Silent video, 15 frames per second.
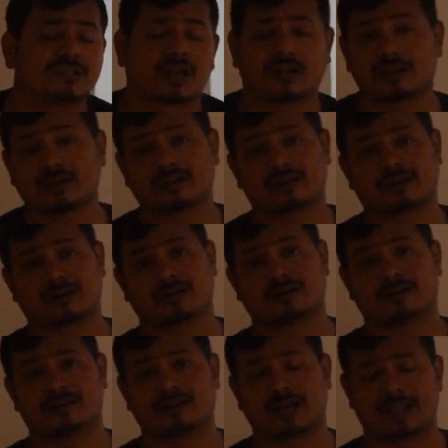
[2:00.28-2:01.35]
under
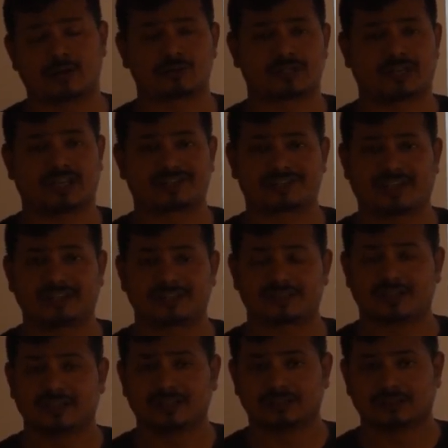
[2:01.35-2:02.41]
halogen exchange.
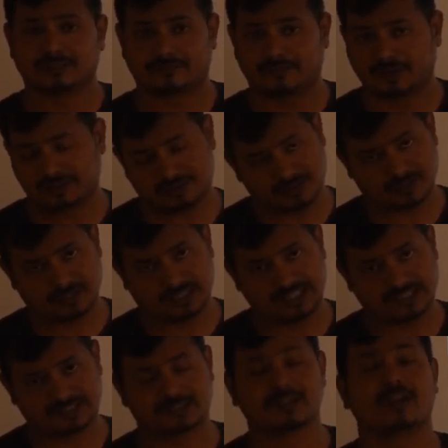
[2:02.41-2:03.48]
The first
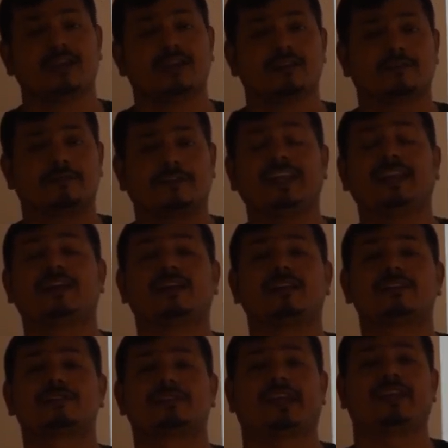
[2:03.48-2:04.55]
is
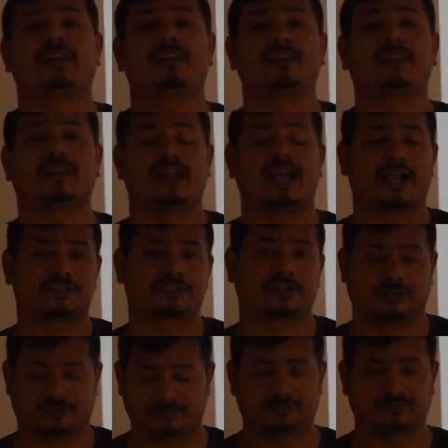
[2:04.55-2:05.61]
Finkelstein
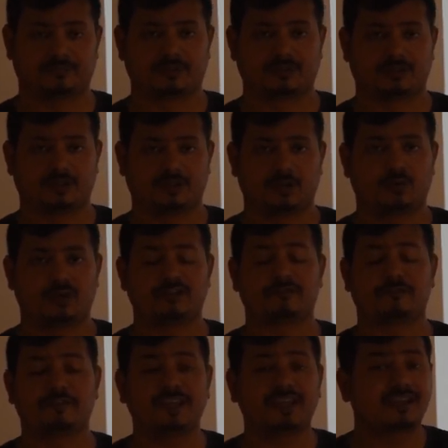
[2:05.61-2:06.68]
reaction. Now in
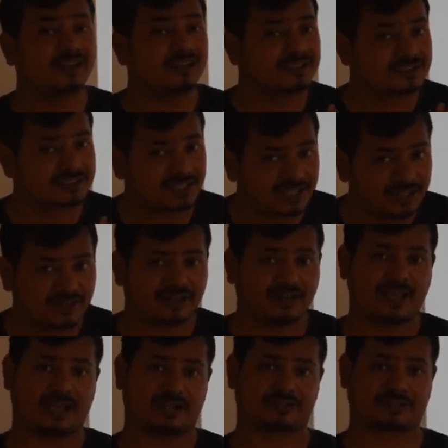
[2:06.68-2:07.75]
Finkelstein
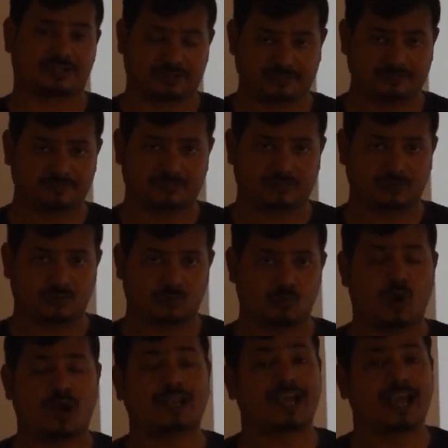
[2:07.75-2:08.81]
reaction,
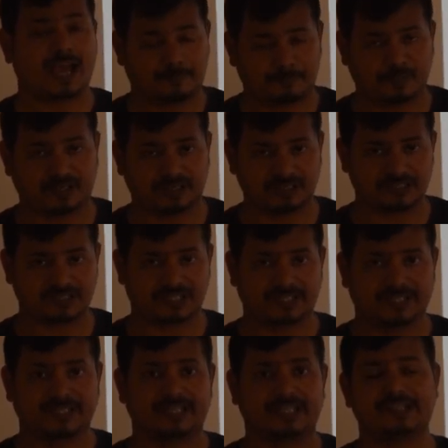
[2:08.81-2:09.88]
what happens
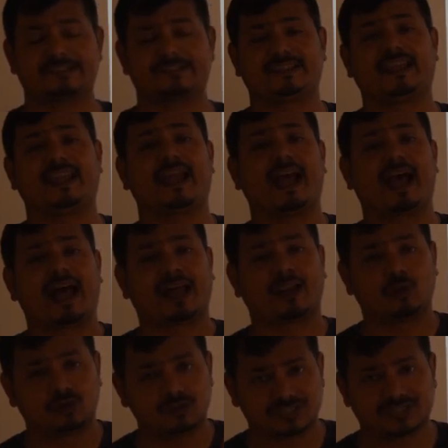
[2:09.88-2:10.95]
is the
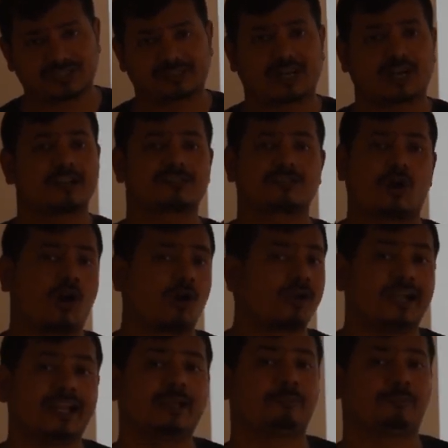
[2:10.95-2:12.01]
halogen that is
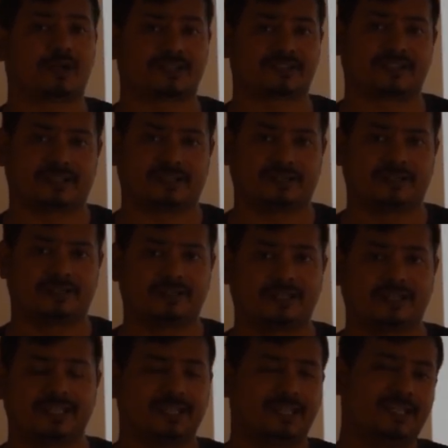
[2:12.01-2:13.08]
already present
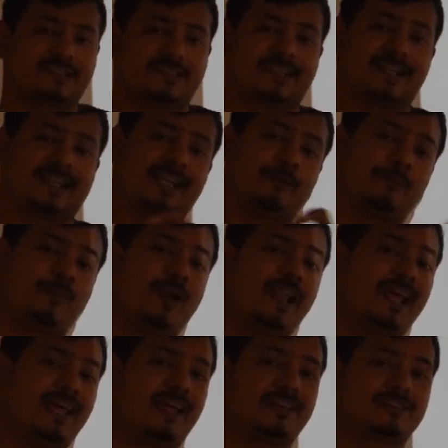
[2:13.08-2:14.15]
is
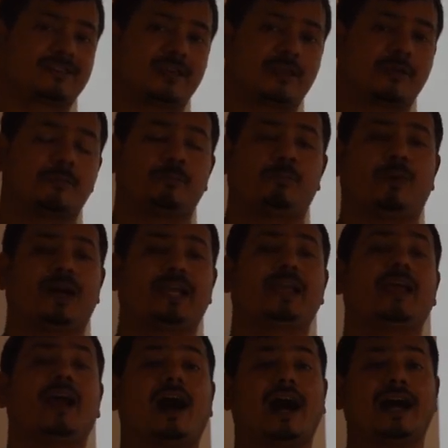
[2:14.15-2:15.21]
replaced by
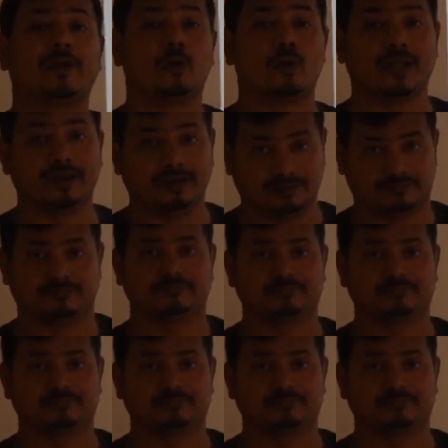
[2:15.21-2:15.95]
iodine.